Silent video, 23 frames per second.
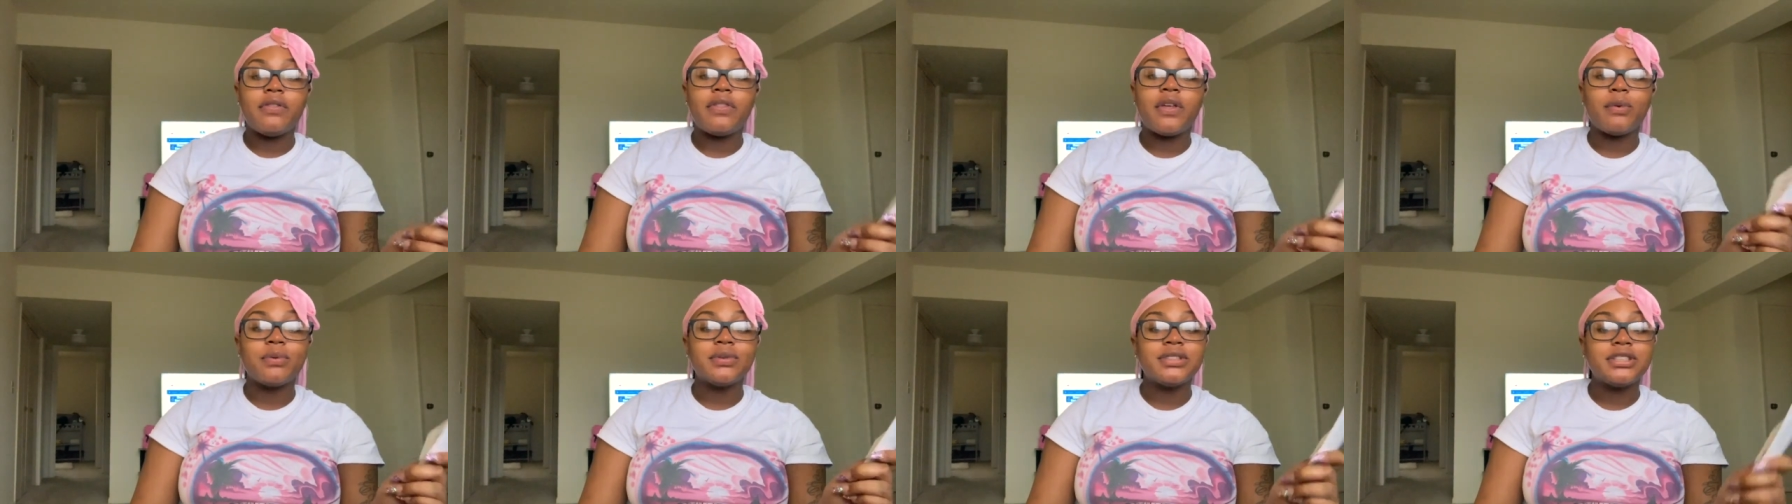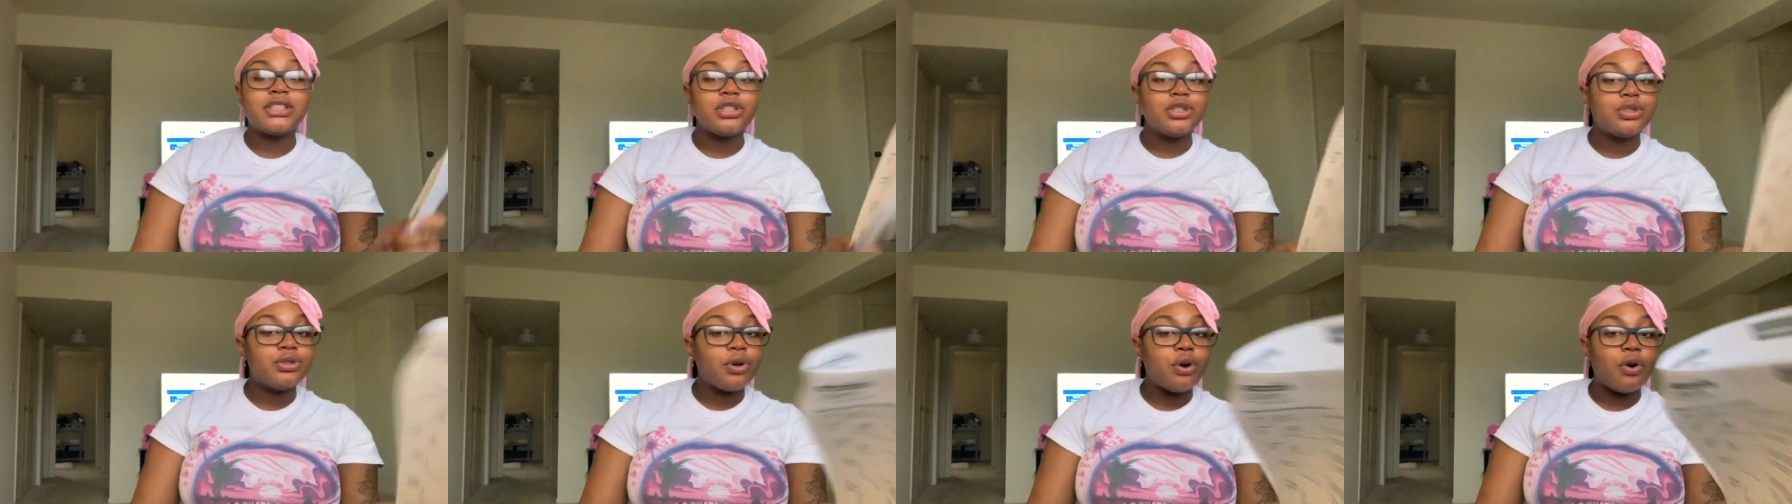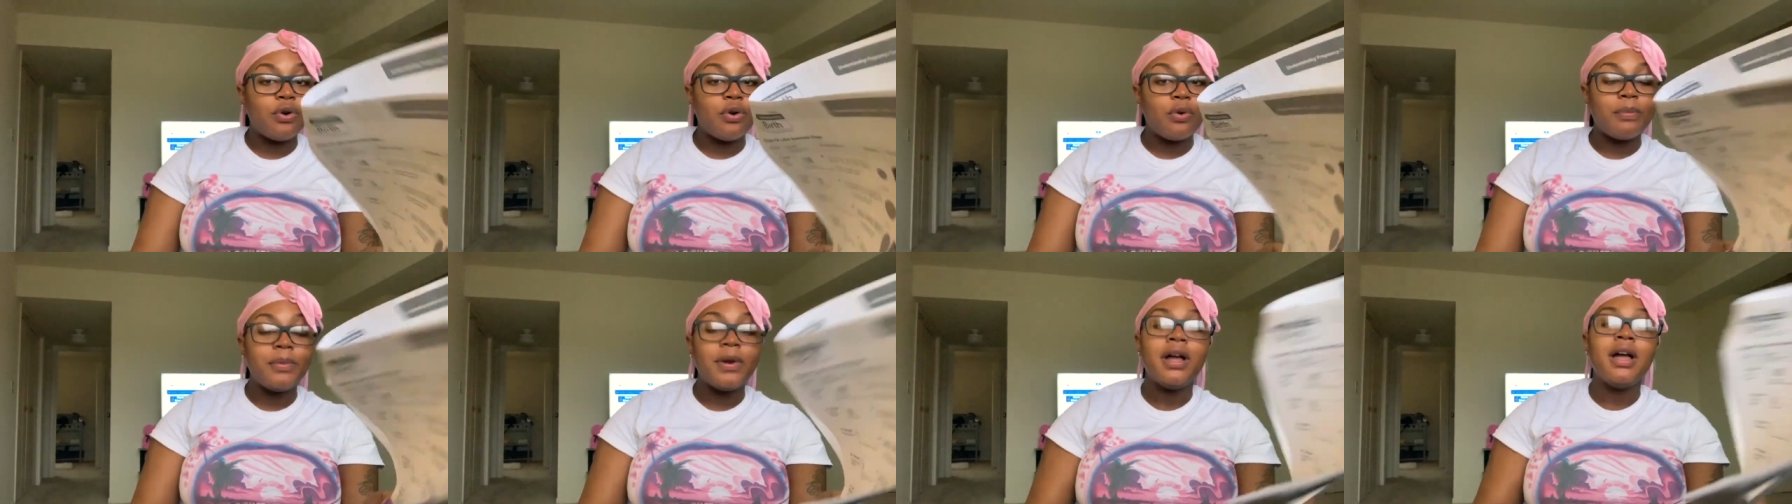they will send you
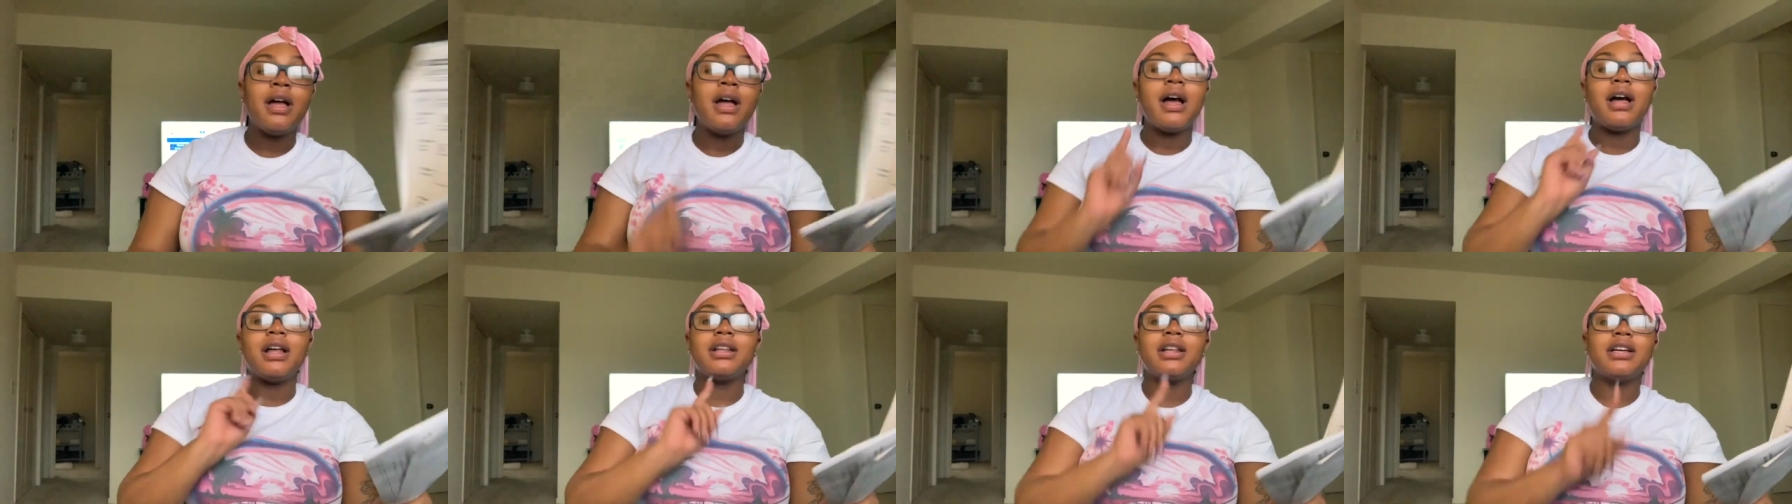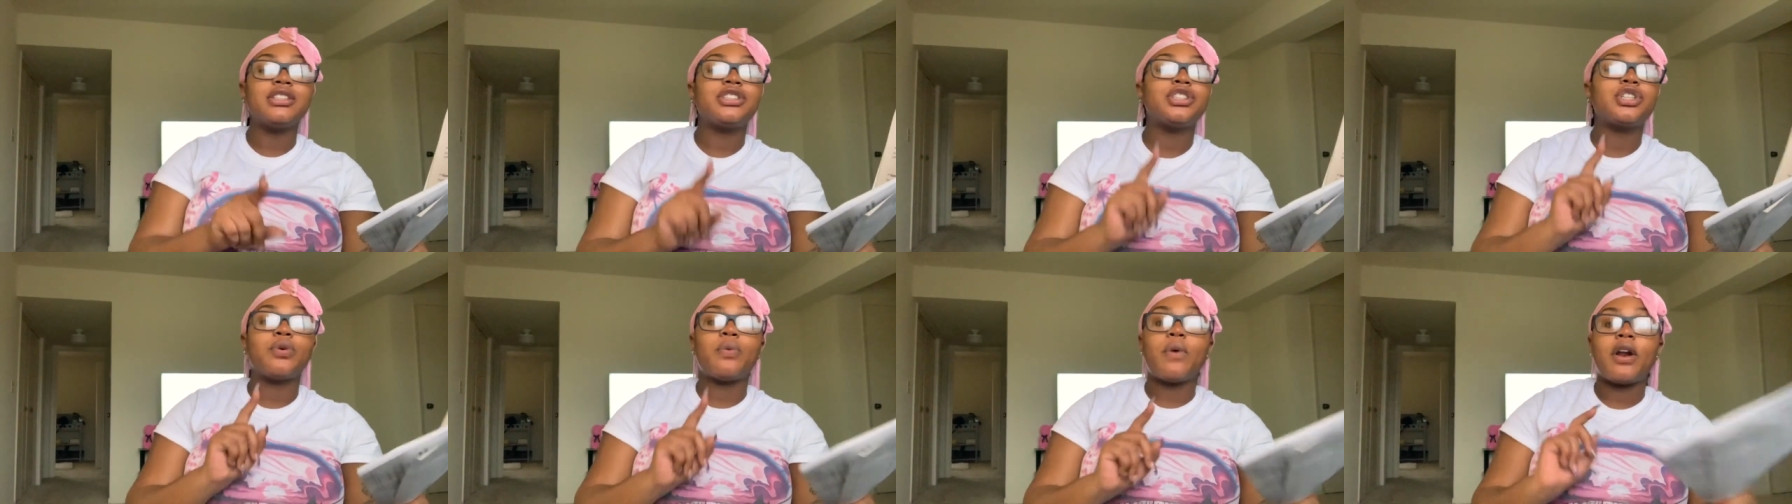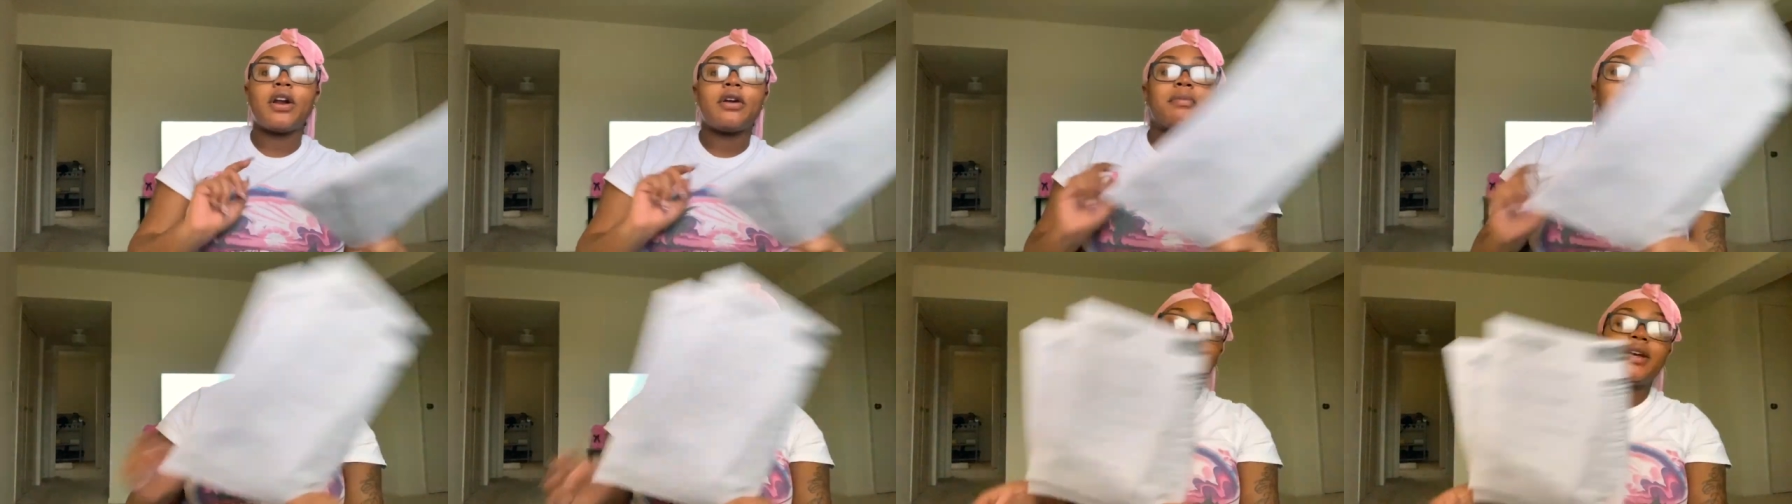home unless your
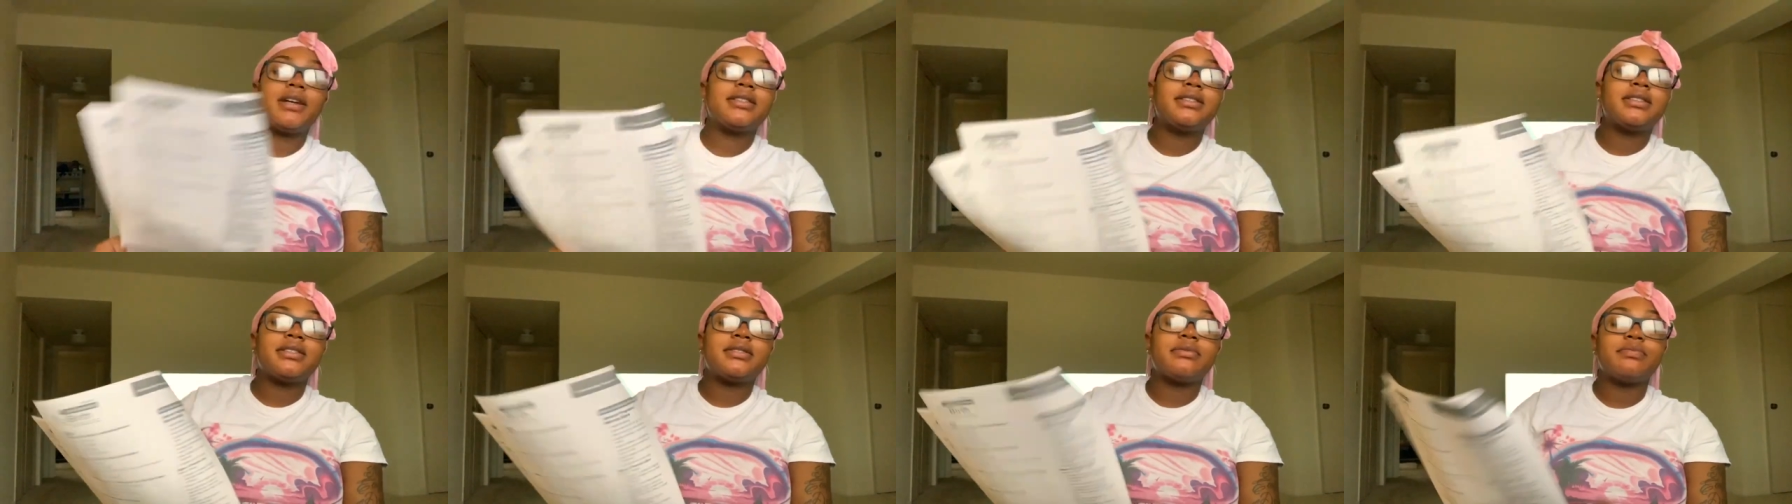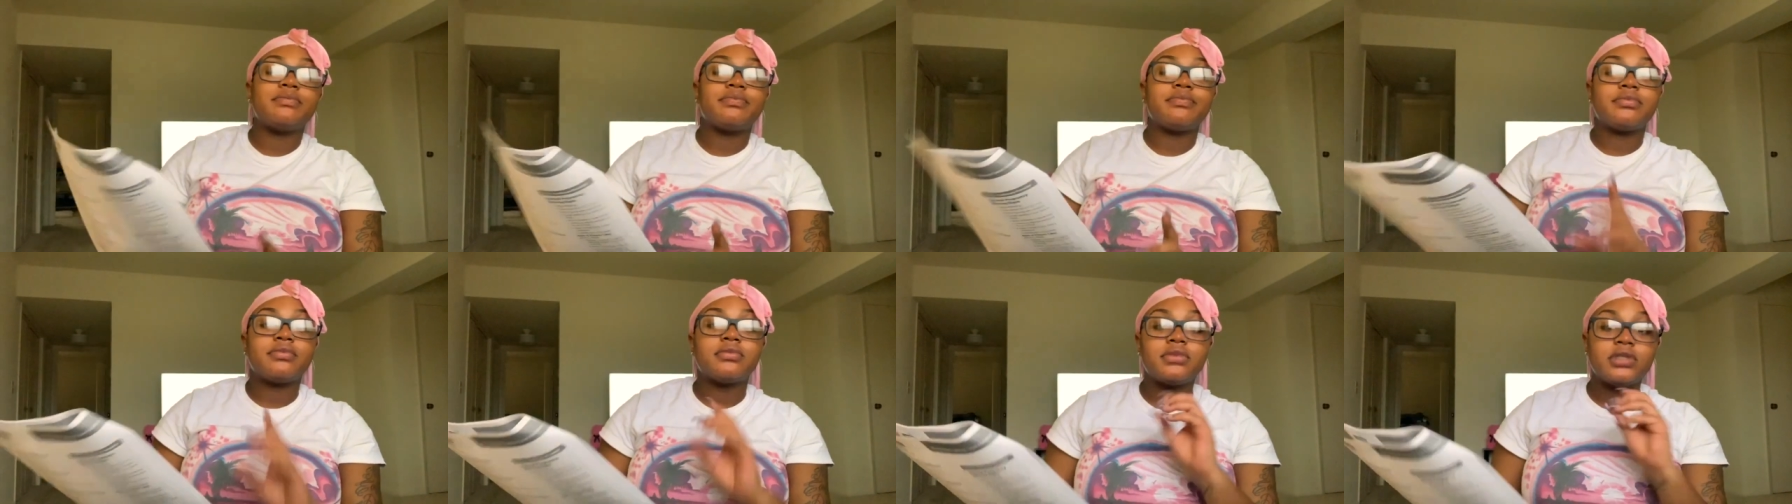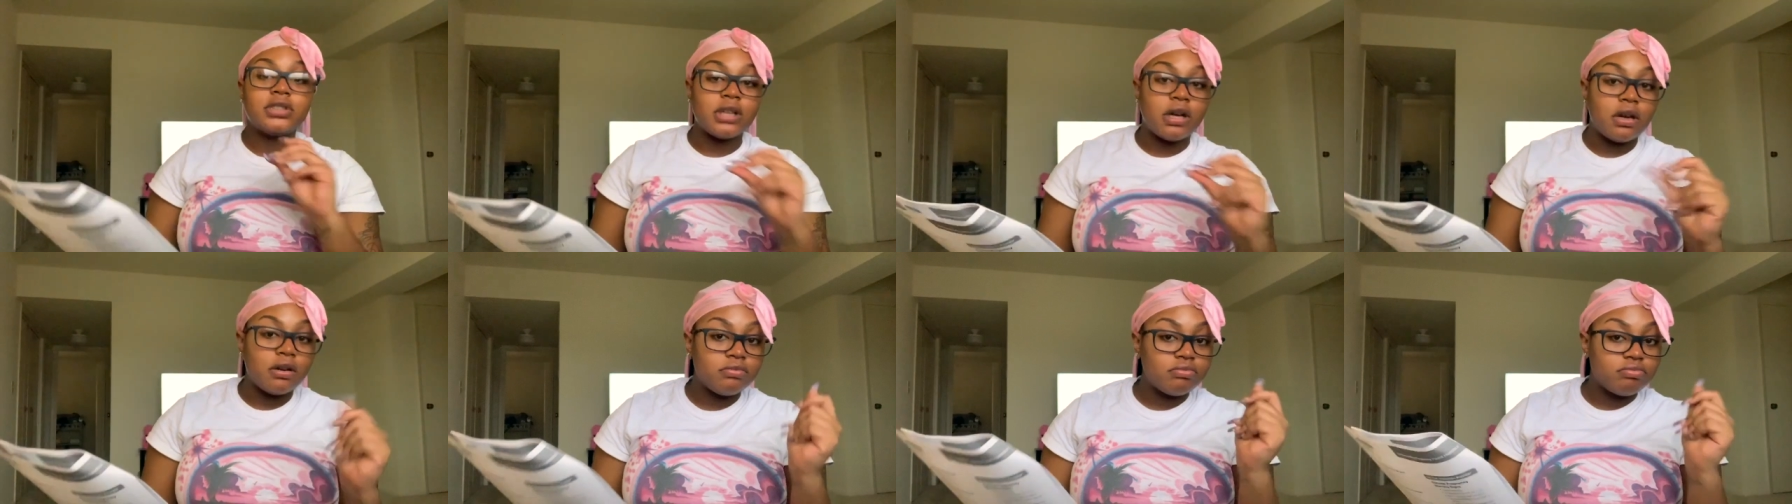water breaks.
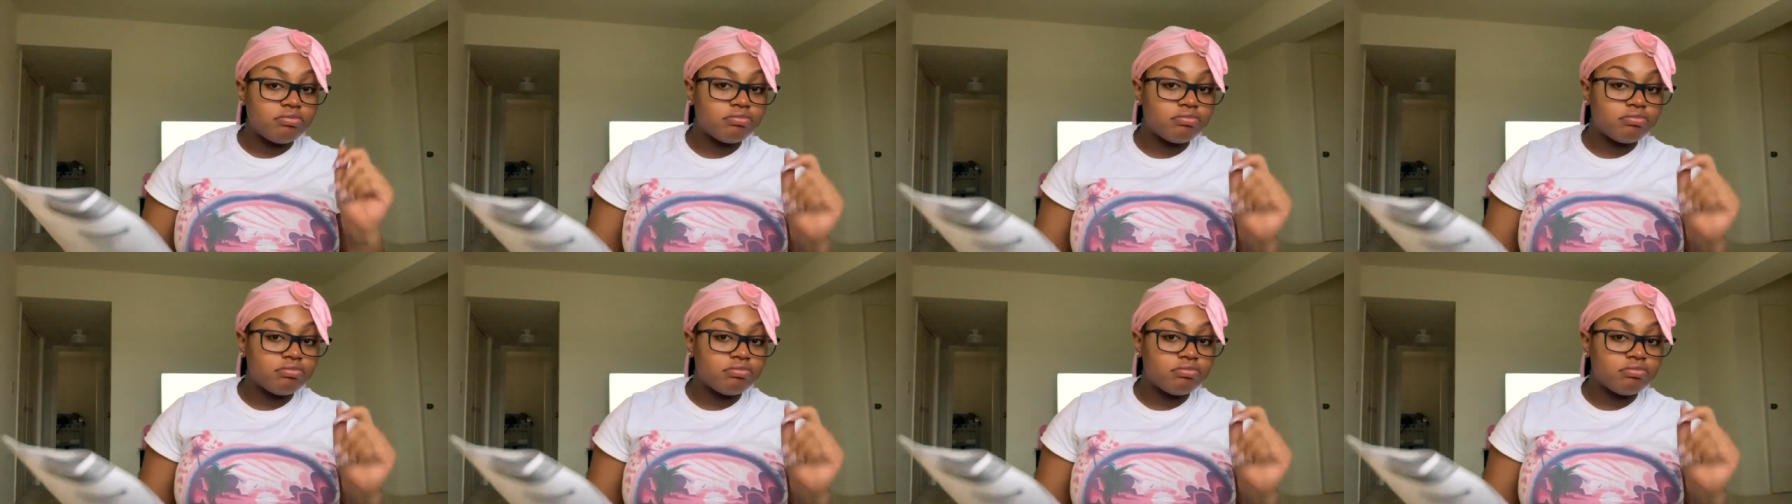So